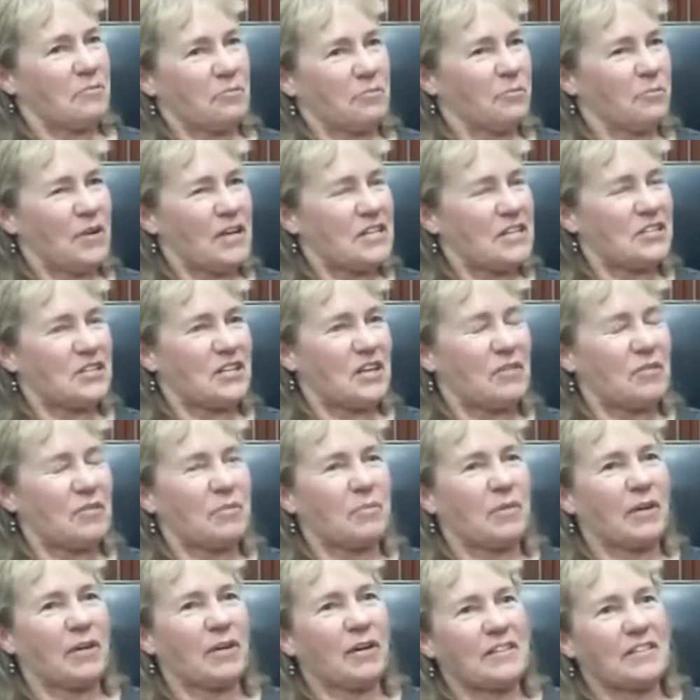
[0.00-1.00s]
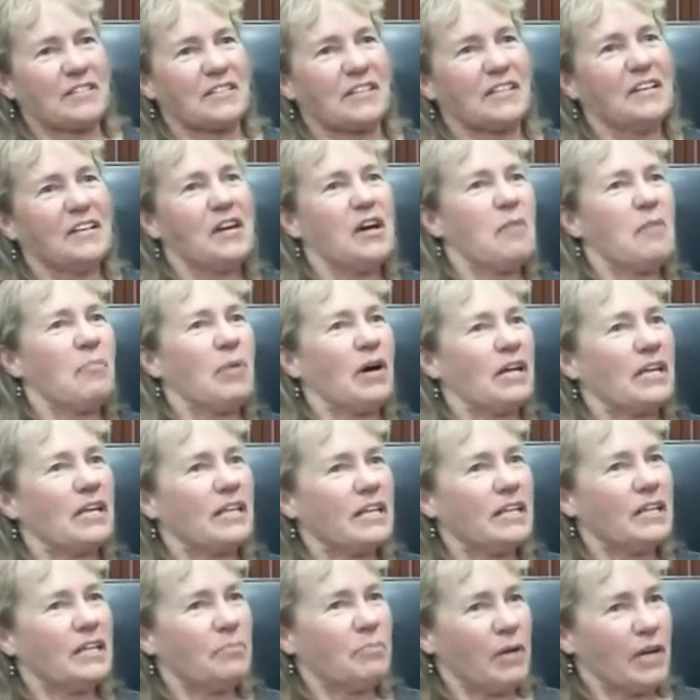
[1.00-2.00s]
resonate with me. But
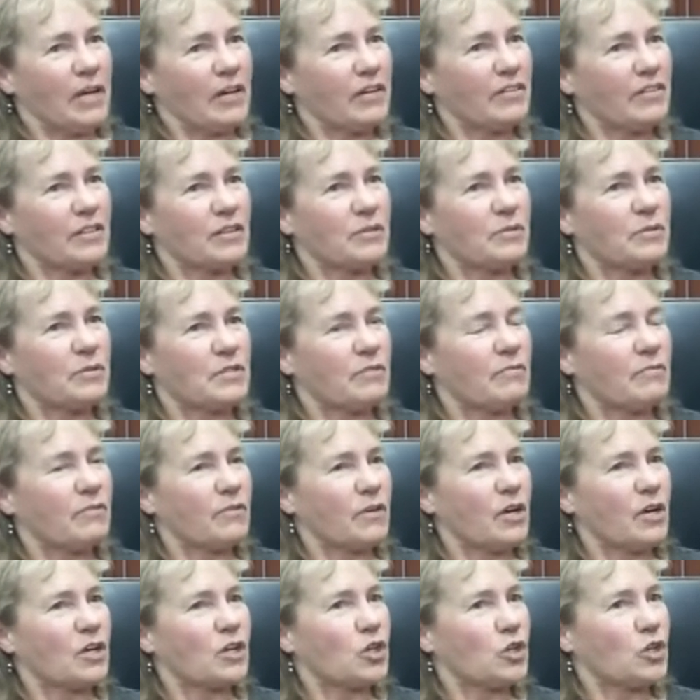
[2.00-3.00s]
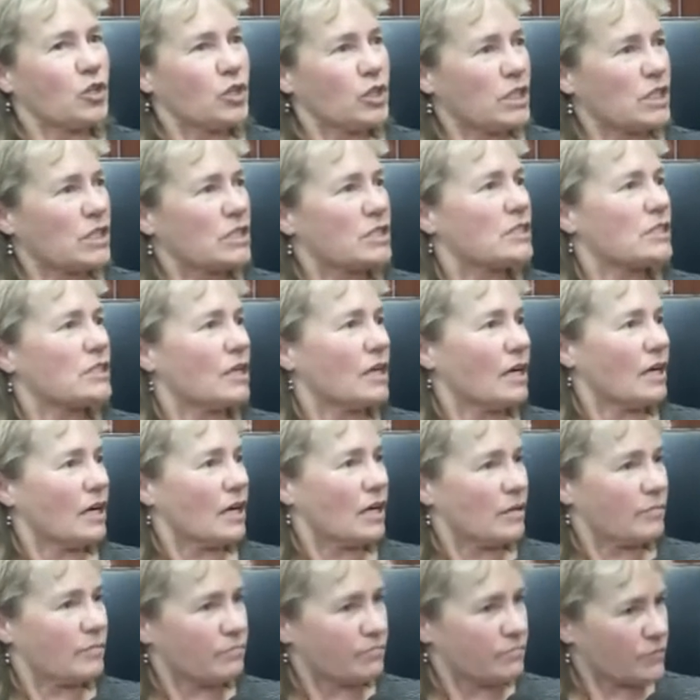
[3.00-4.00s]
he apparently was a good
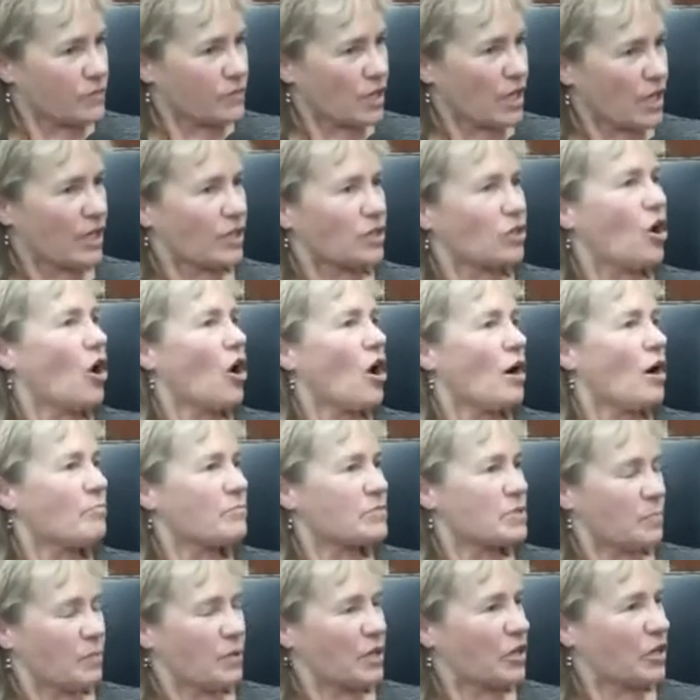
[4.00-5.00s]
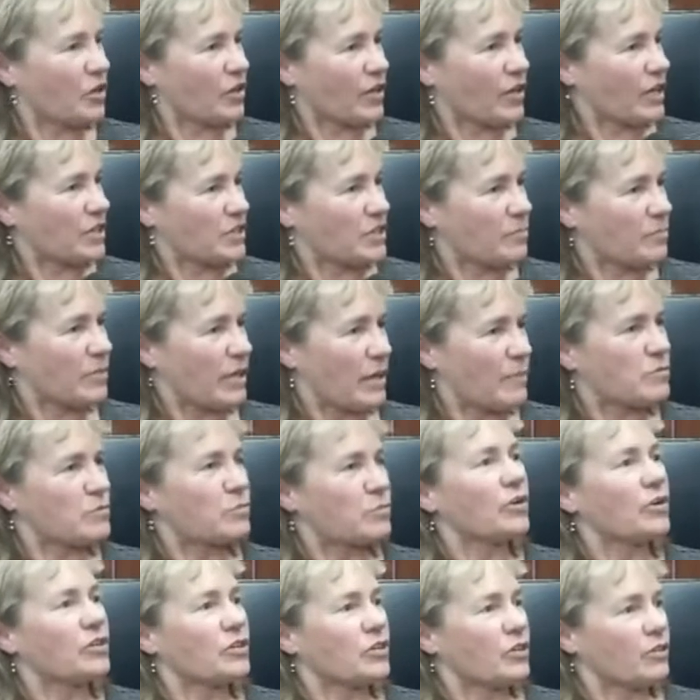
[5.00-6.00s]
and calm speaker, and I sometimes
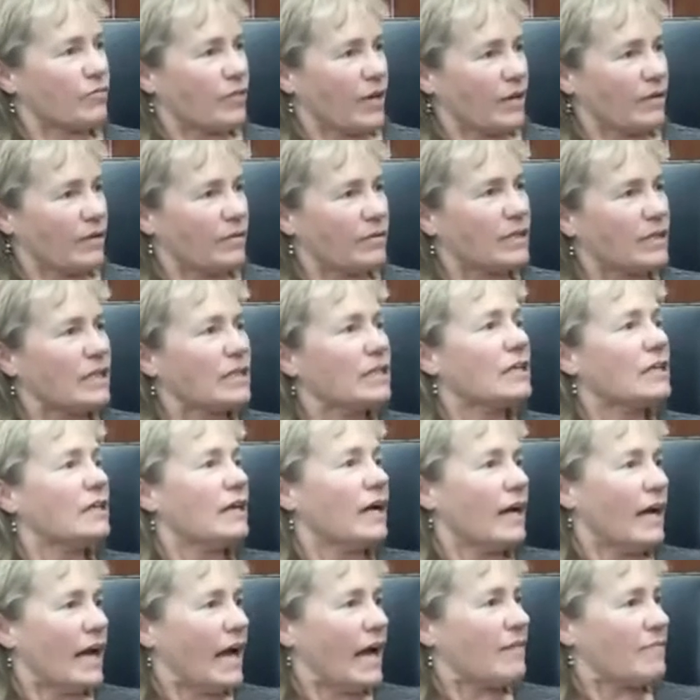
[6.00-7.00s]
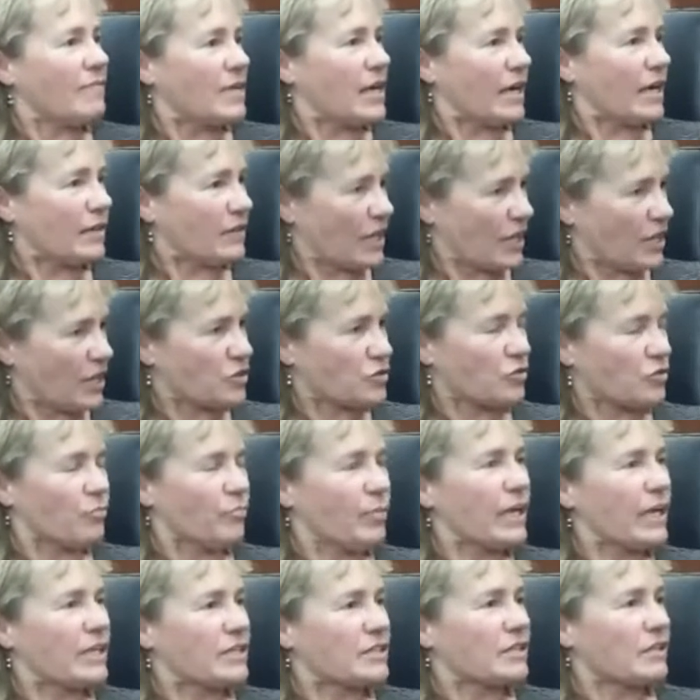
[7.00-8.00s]
wonder if I have that natural
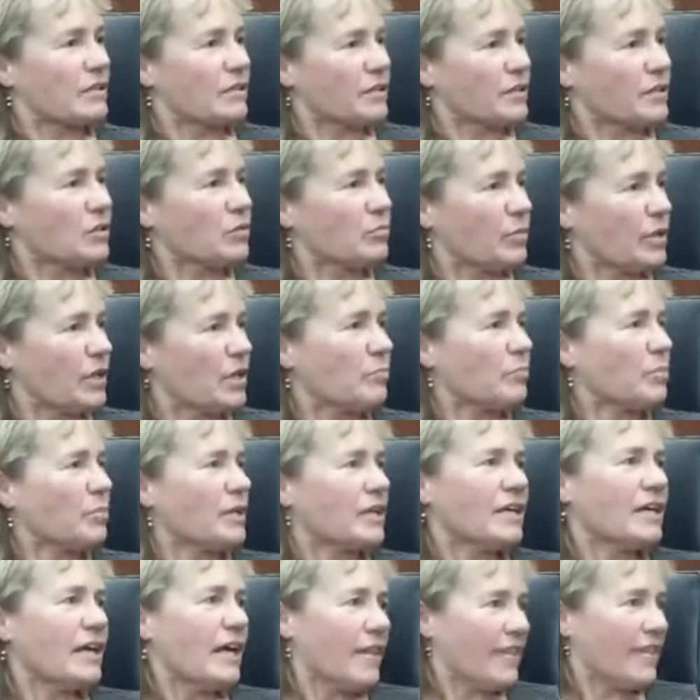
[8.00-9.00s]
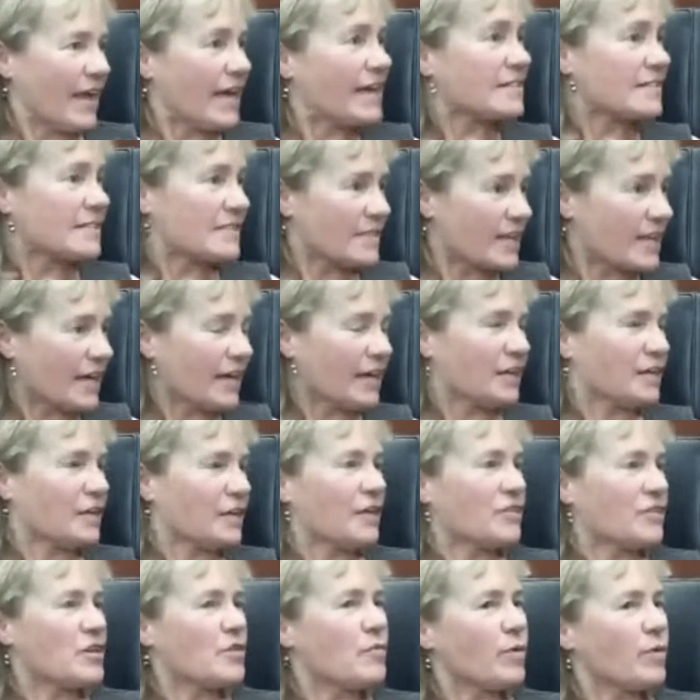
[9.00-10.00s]
bent a little bit. But that said,
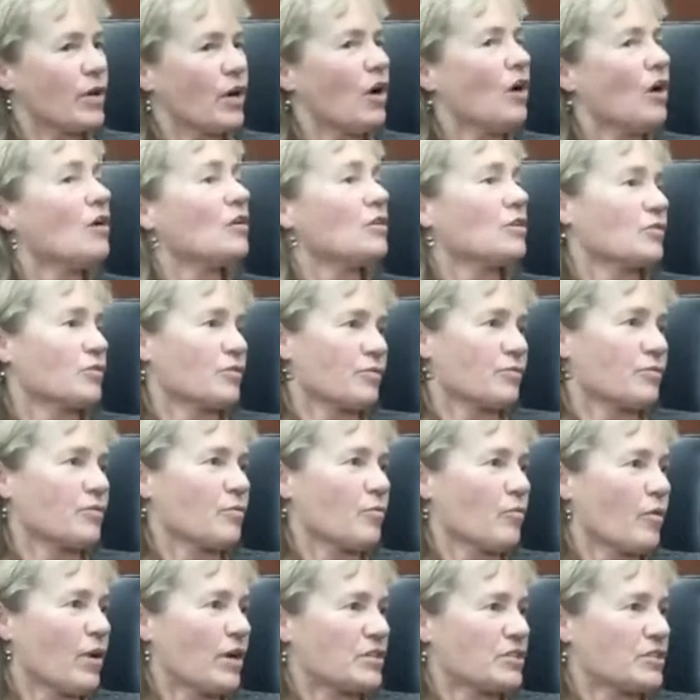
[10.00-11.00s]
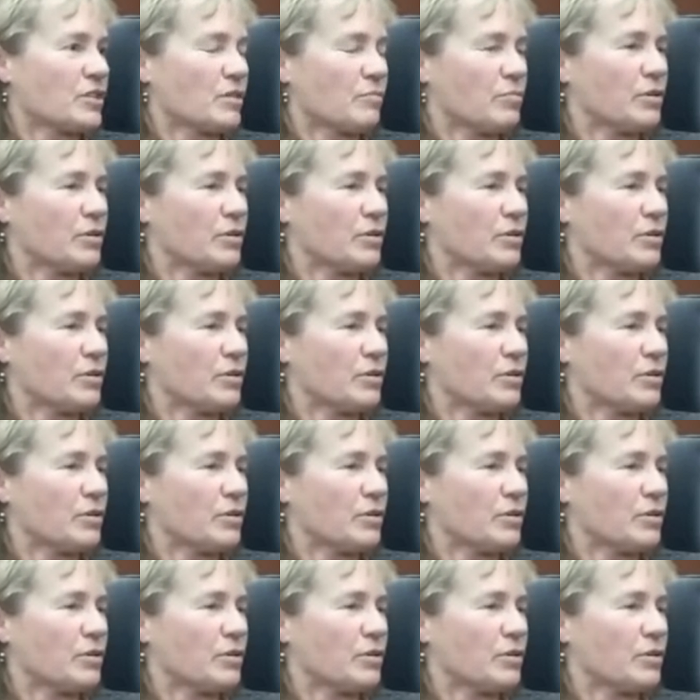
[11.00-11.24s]
I think we all learn from watching